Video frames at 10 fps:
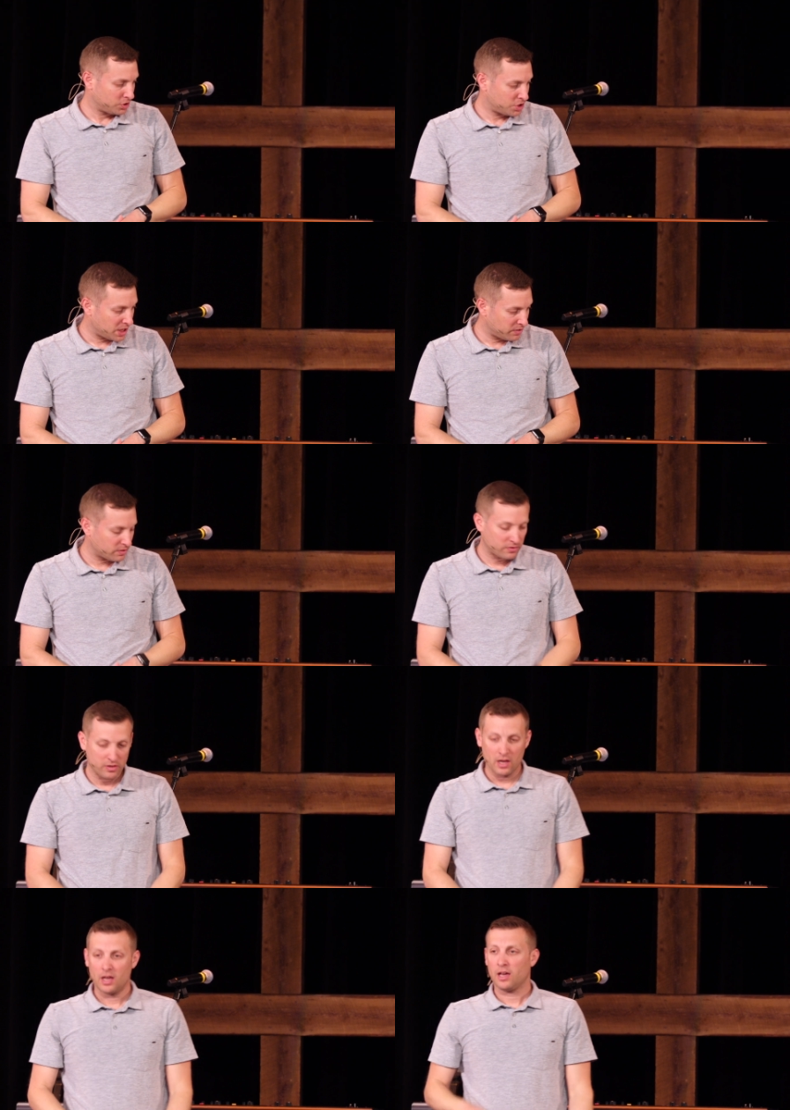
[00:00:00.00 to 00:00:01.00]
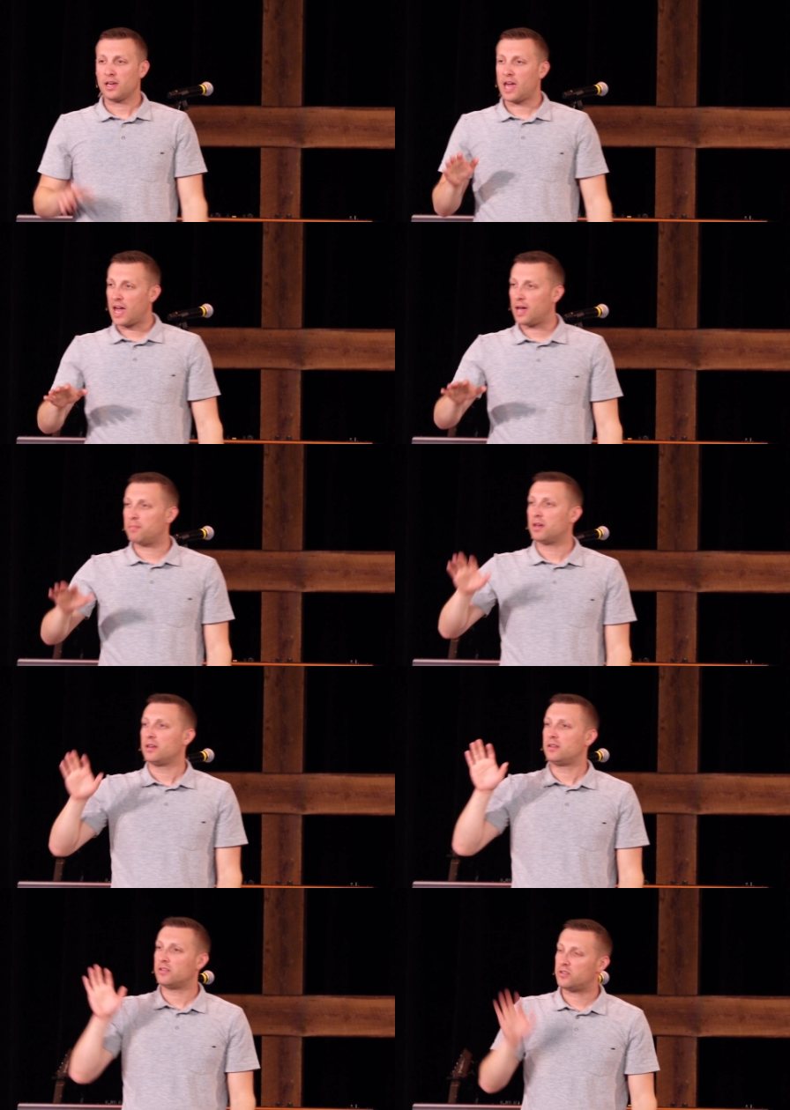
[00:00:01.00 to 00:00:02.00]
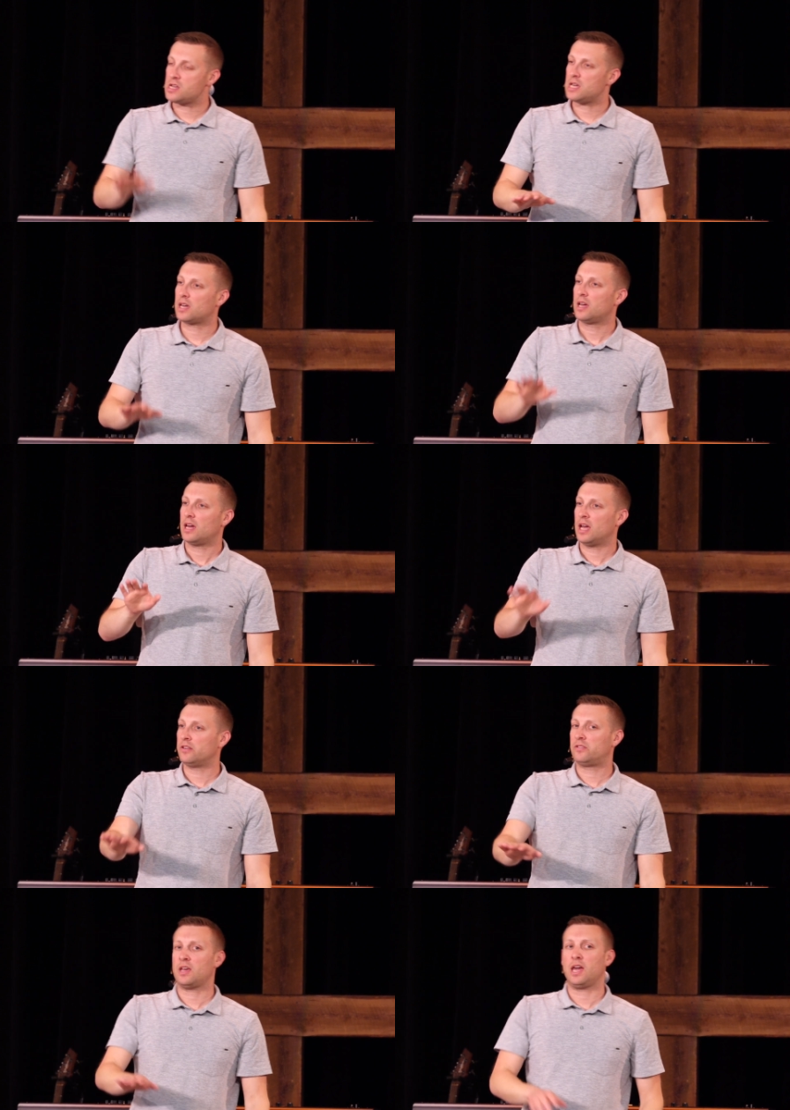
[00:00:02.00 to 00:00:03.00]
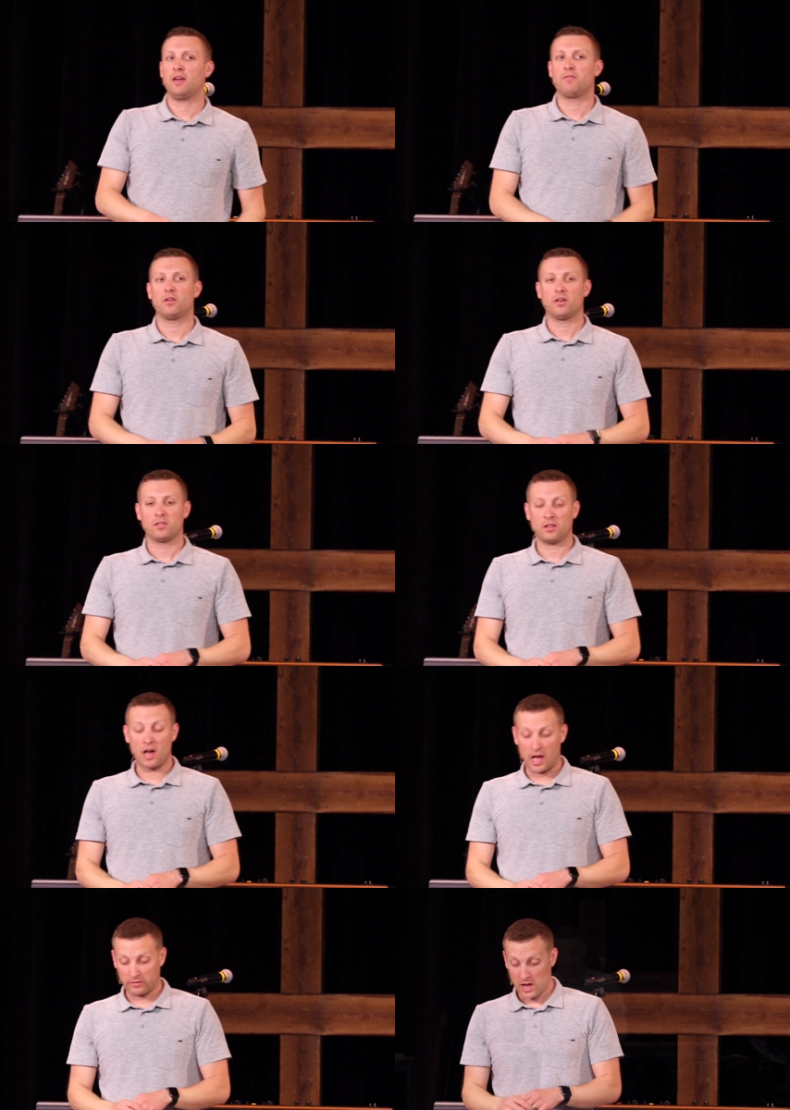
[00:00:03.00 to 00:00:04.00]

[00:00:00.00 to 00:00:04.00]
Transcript: Jesus came to seek and save the lost.